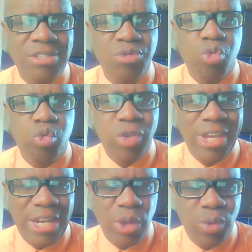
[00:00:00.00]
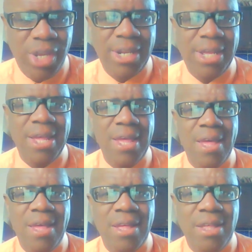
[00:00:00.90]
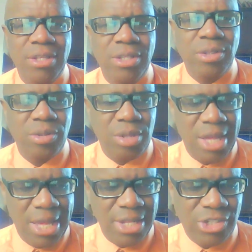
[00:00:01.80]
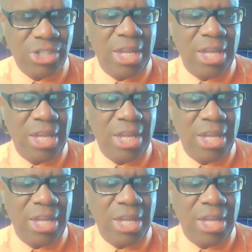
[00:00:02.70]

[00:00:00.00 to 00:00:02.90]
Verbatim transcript: it really, really is